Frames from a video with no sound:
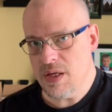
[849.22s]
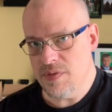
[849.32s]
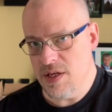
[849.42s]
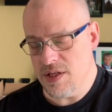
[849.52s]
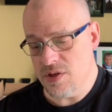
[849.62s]

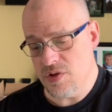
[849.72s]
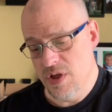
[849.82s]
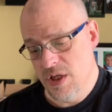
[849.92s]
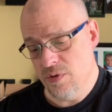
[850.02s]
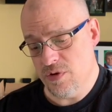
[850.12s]
This
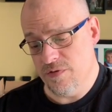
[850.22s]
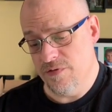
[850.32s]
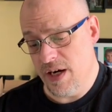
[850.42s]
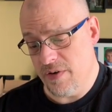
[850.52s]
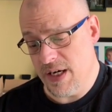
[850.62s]
was
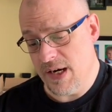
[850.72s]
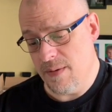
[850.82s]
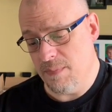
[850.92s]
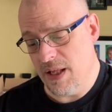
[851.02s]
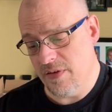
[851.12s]
very
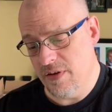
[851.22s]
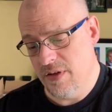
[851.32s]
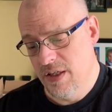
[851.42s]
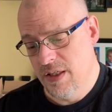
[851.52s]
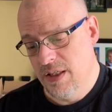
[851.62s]
unpleasant,
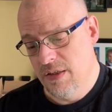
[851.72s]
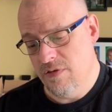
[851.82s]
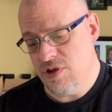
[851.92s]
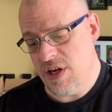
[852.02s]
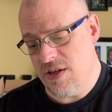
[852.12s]

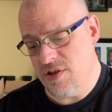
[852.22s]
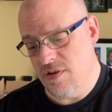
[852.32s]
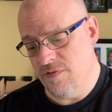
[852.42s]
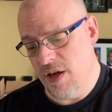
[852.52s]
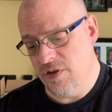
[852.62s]
for Shasta
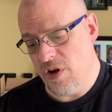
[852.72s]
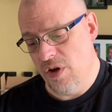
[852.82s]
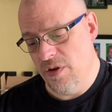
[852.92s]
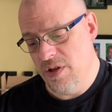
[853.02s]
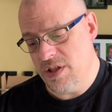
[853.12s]
felt
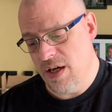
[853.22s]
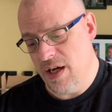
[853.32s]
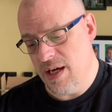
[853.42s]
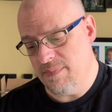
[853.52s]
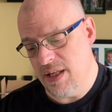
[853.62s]
all the
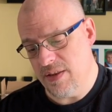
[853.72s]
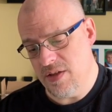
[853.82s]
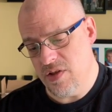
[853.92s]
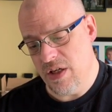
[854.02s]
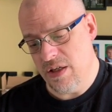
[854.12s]
time that
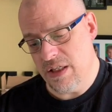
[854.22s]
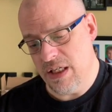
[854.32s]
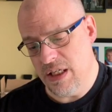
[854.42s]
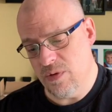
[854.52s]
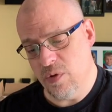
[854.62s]
this young
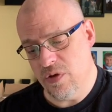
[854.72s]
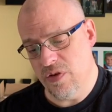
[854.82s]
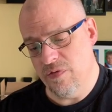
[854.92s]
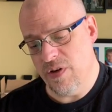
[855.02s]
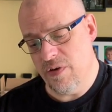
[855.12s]
king was
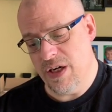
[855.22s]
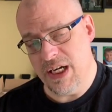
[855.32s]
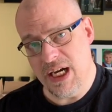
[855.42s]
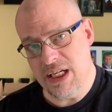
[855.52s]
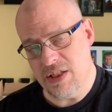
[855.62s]
the very
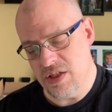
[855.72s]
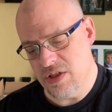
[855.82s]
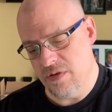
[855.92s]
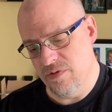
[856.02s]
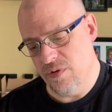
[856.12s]

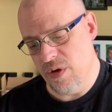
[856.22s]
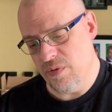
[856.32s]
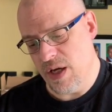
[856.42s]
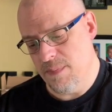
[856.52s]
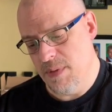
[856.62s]
nicest of
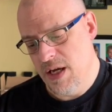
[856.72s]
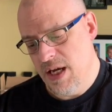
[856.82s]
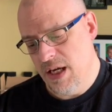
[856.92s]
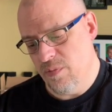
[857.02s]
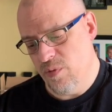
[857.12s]
grown-up
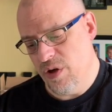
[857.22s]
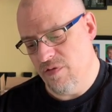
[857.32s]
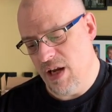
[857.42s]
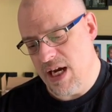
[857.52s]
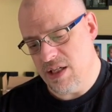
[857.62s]
and would
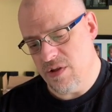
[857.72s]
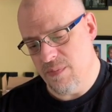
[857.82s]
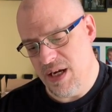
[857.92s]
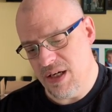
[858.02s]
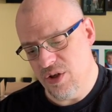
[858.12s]
have liked to
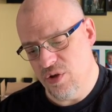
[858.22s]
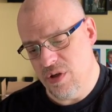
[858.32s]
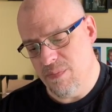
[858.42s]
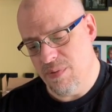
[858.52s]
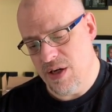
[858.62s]
make a
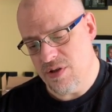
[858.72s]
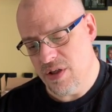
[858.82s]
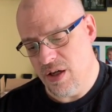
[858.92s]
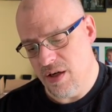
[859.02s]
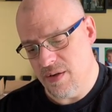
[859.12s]
good
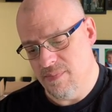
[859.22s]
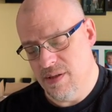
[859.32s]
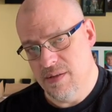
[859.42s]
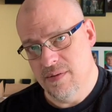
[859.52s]
impression on him.